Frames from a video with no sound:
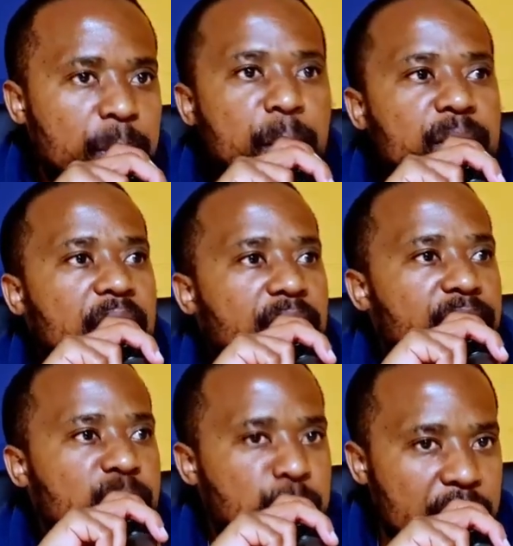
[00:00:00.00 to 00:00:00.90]
People that
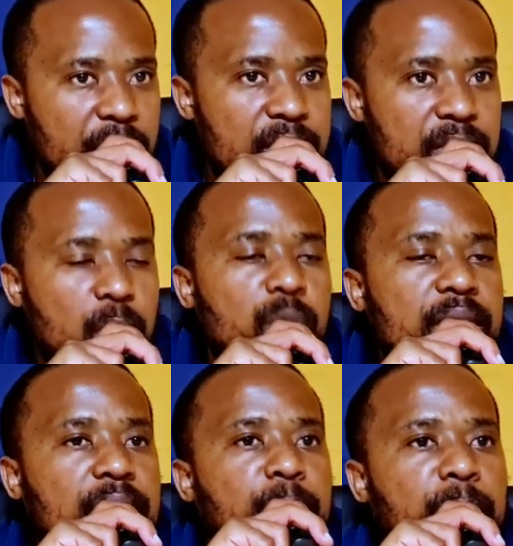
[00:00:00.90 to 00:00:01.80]
have experienced,
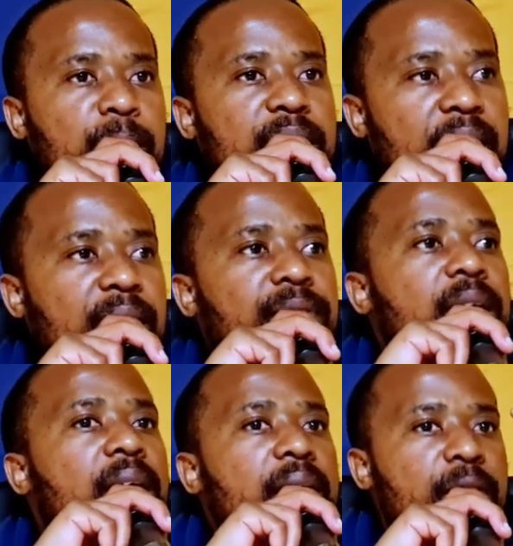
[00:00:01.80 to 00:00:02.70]
those are the people that have
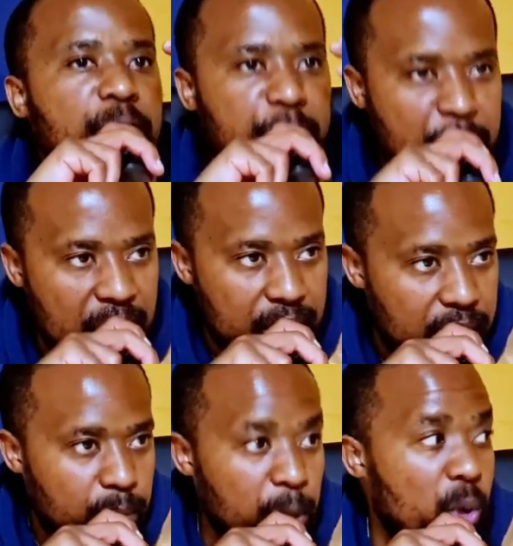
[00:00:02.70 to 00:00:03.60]

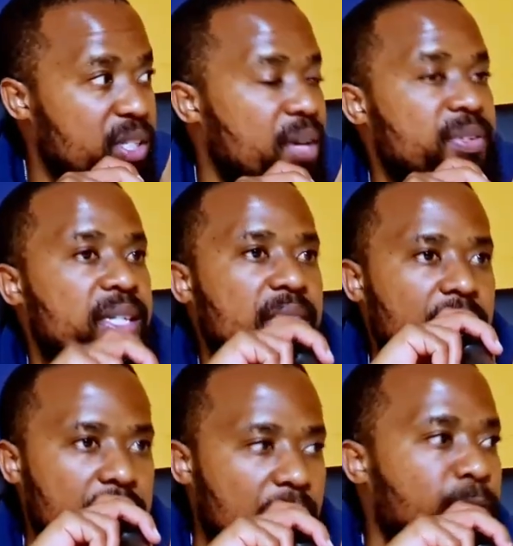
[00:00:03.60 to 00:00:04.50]
faith because they've
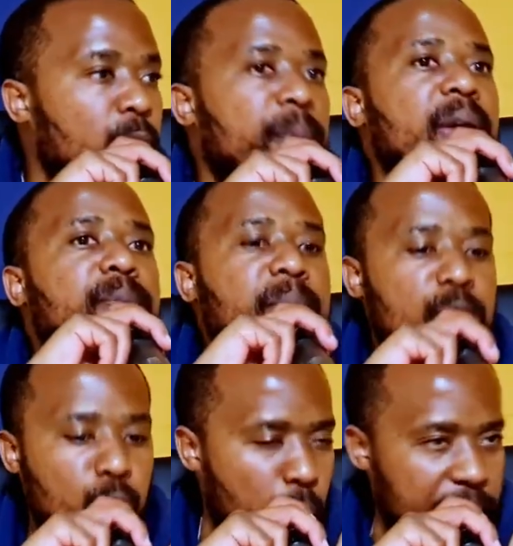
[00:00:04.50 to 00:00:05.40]
seen, they've, they've
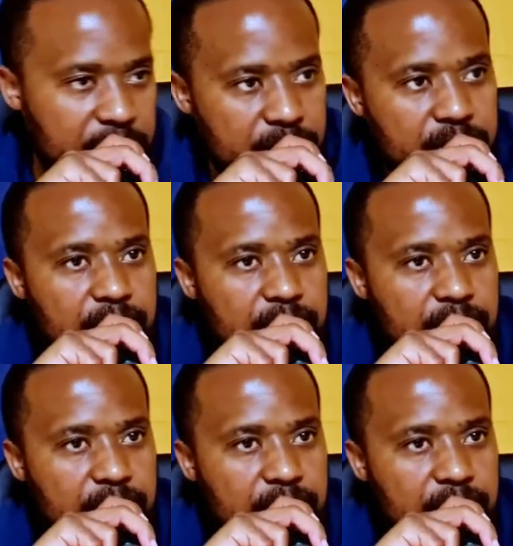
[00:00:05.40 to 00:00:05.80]
been through it.